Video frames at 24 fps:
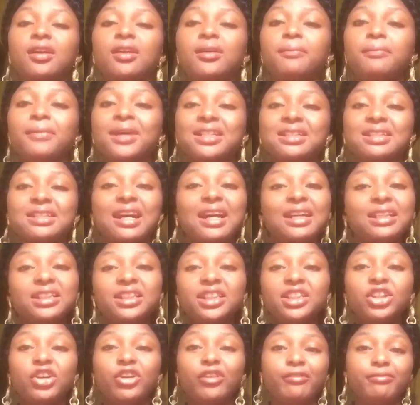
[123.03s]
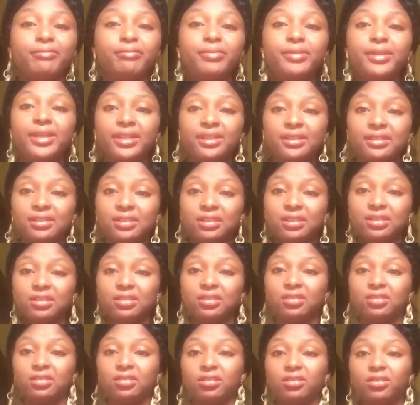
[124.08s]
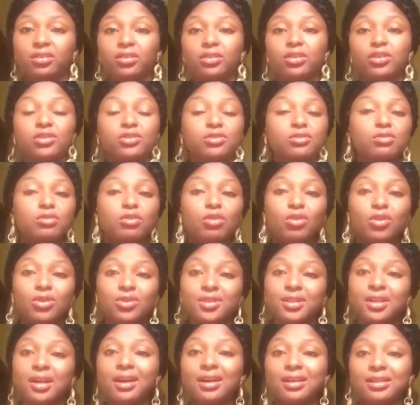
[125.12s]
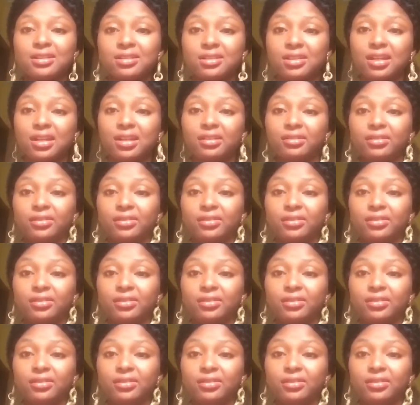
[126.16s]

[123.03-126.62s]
Massaging of breast doesn't cause cancer.